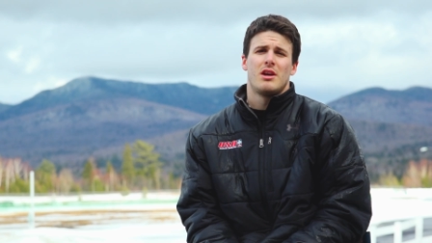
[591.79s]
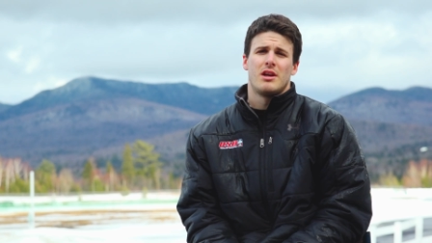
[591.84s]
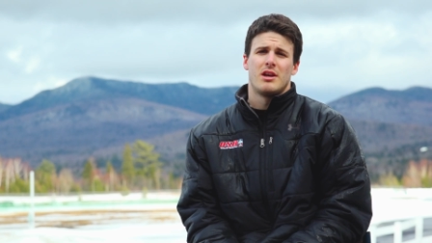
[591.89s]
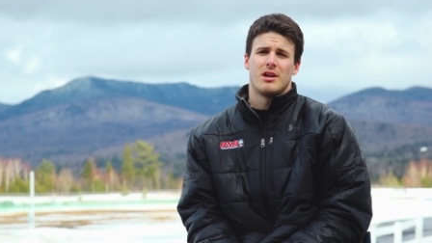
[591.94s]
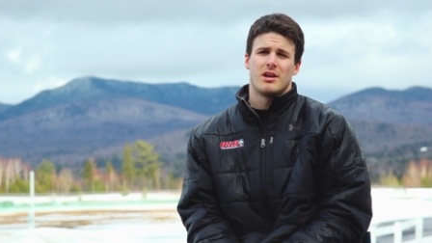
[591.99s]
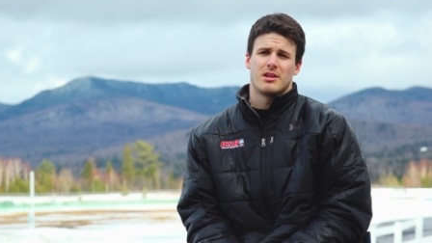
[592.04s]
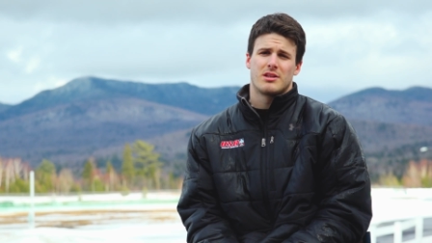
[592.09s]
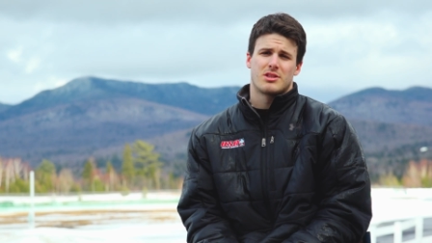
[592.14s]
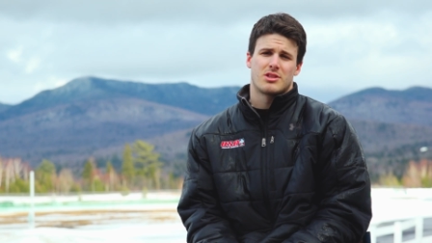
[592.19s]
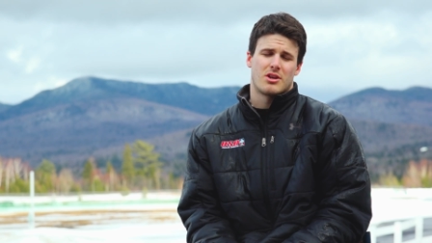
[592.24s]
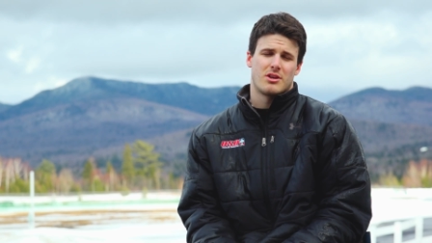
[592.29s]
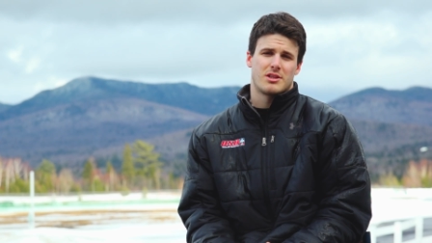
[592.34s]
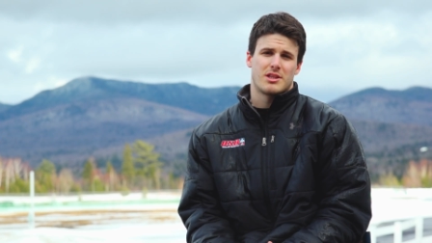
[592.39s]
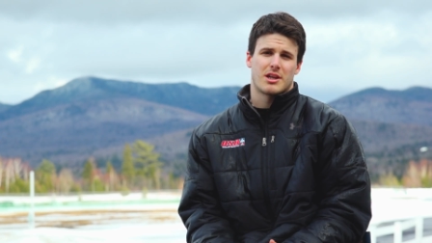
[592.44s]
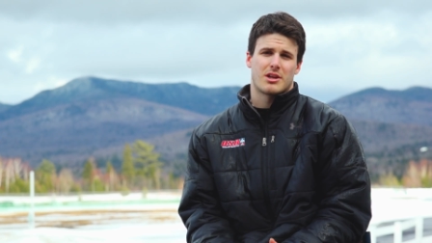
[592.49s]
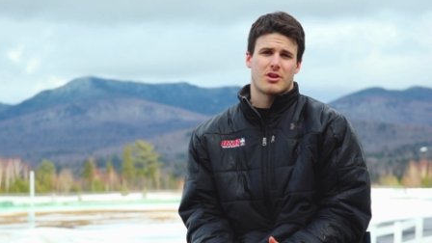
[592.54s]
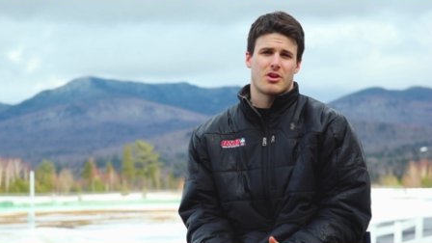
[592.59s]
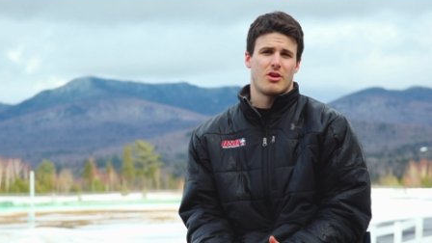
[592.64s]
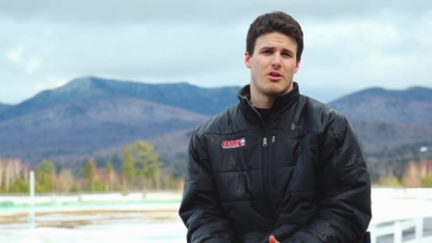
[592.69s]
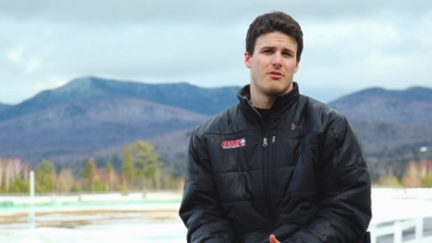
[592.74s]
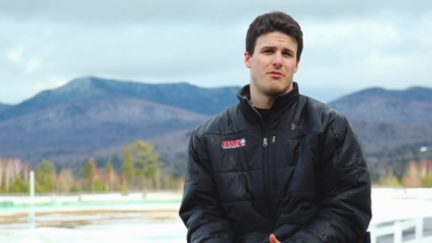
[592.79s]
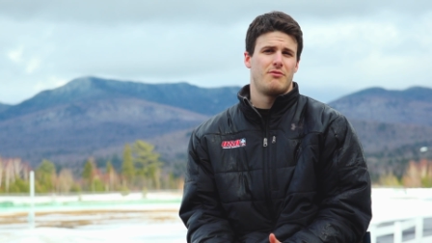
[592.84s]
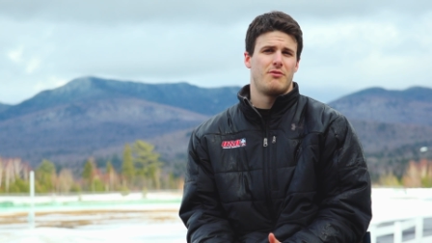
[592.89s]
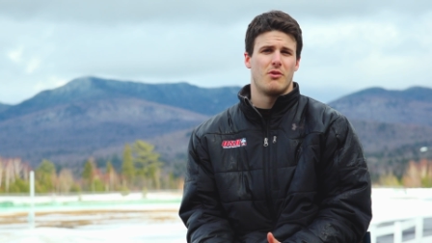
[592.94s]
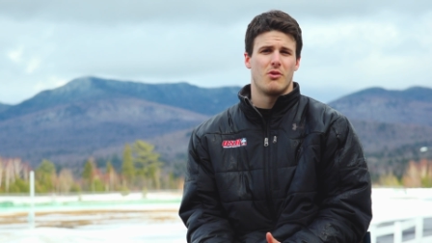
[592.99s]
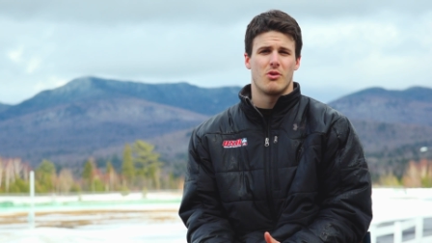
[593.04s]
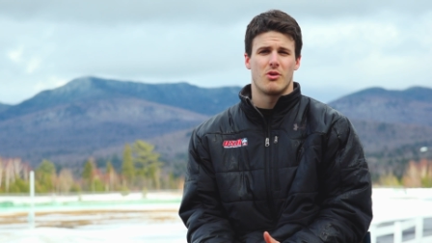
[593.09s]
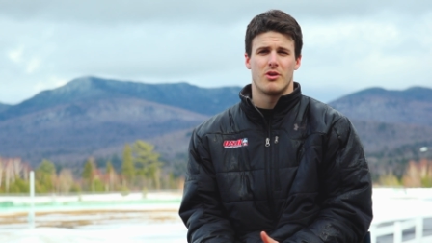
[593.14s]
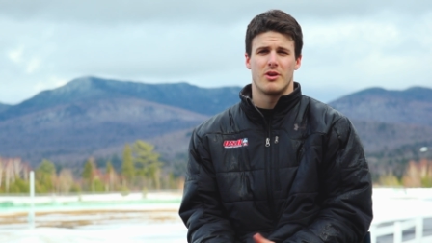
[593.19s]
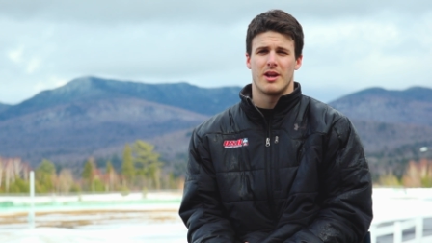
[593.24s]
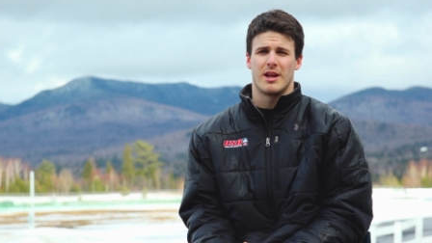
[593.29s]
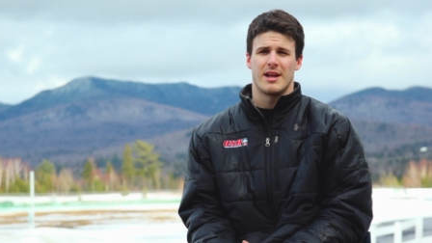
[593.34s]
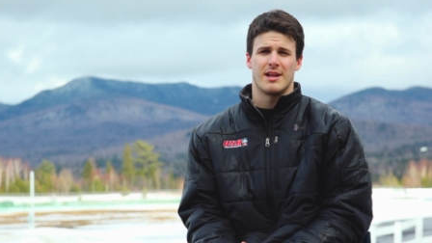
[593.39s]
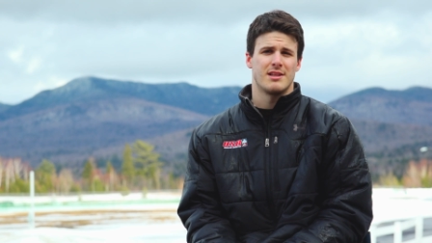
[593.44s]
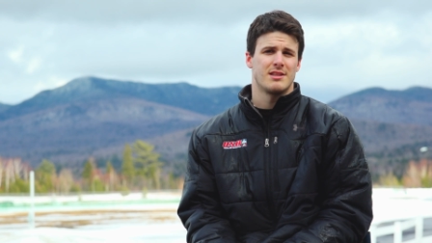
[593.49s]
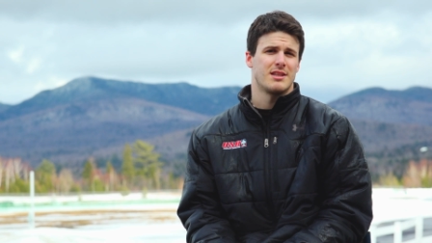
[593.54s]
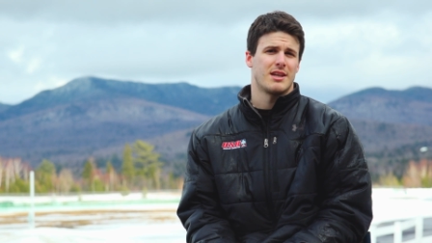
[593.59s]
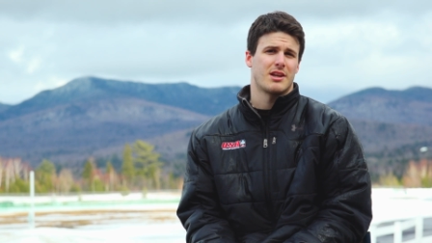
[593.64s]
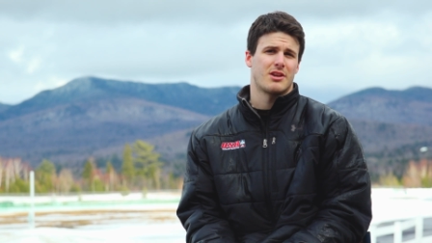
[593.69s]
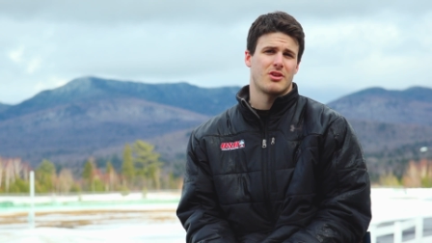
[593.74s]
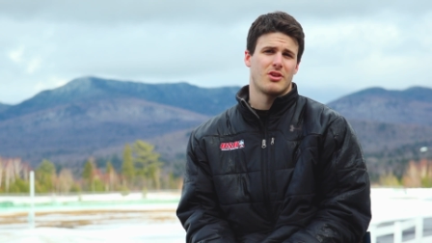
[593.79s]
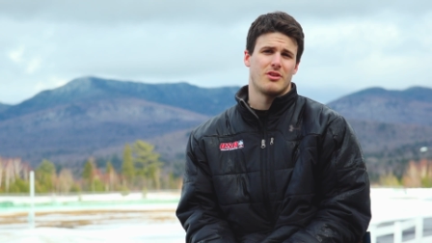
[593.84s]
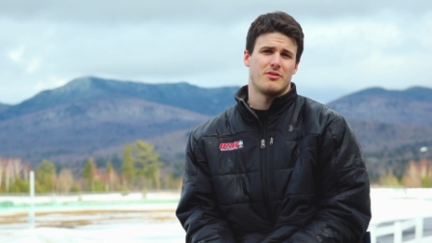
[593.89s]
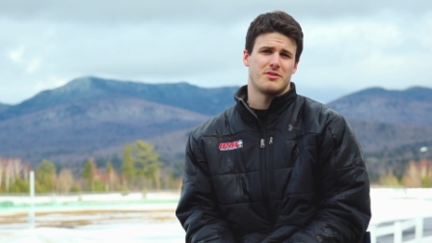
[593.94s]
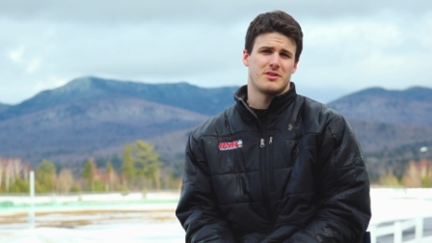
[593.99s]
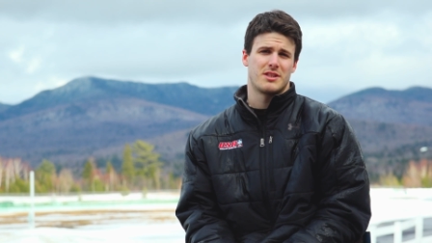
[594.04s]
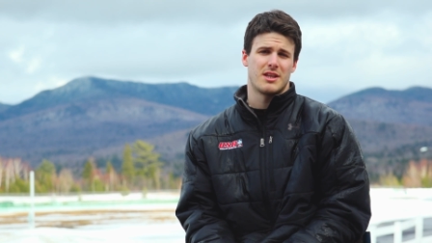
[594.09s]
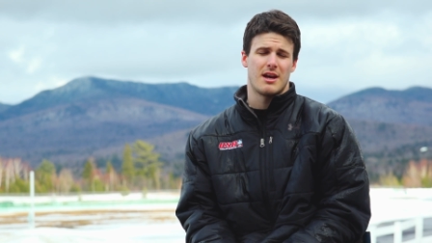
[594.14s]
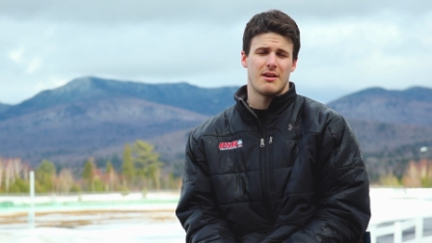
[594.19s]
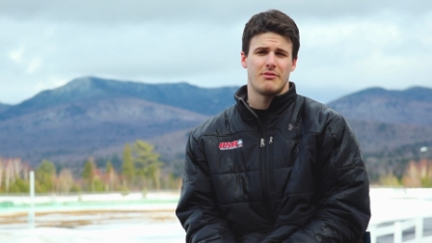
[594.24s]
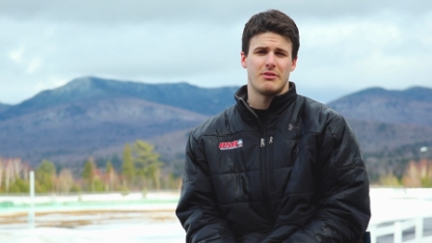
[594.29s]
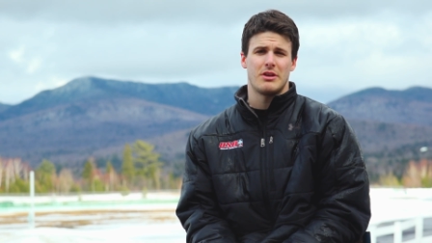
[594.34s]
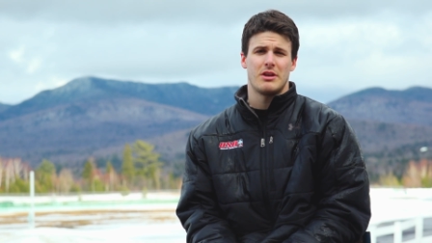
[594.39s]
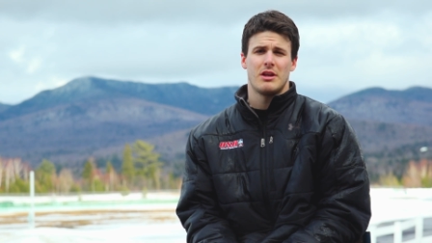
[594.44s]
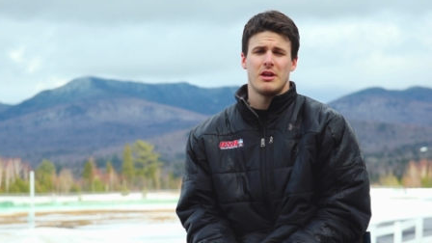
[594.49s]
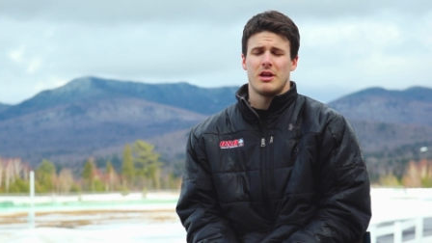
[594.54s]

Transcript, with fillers: Yeah, it starts at curve four and ends at curve seven.